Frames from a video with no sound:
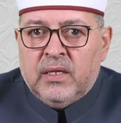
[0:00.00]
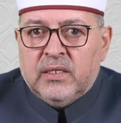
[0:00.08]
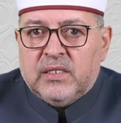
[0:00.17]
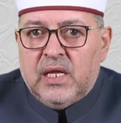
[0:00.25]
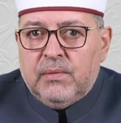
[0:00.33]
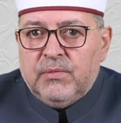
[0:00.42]

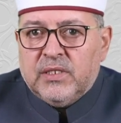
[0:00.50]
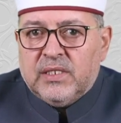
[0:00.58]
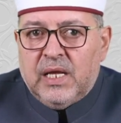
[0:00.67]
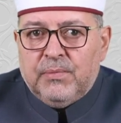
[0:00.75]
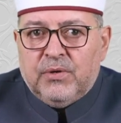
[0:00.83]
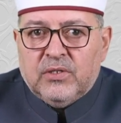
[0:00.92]
Some
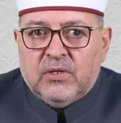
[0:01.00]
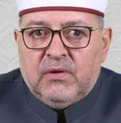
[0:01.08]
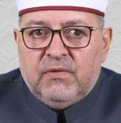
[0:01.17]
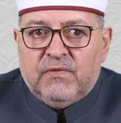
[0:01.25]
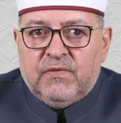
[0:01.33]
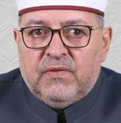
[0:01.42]
examples
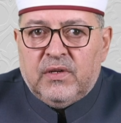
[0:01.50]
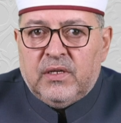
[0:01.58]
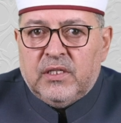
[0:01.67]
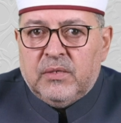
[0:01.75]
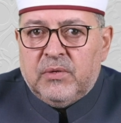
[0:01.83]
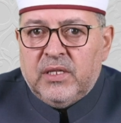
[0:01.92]
of
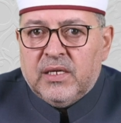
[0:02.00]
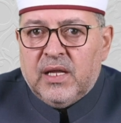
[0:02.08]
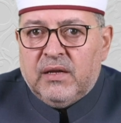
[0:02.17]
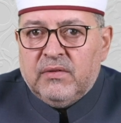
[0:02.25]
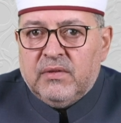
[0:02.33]
mnemonic,